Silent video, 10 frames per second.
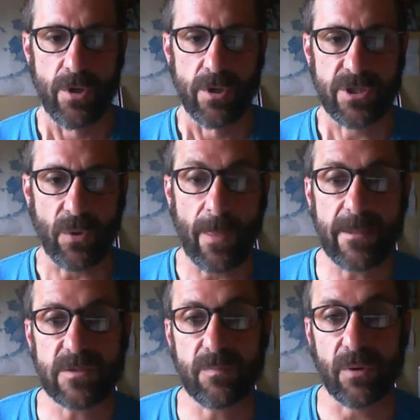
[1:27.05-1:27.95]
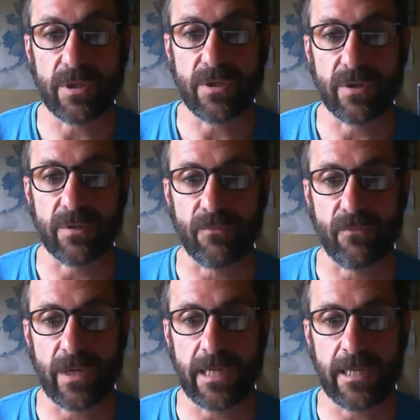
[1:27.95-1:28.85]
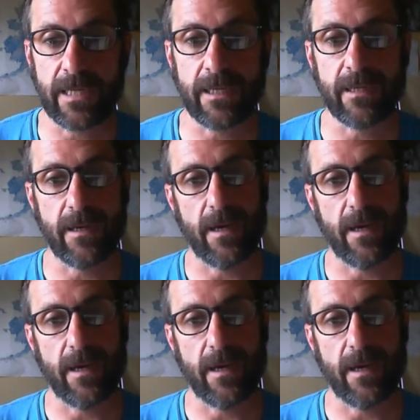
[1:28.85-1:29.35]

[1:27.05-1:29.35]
So in this book you're going to read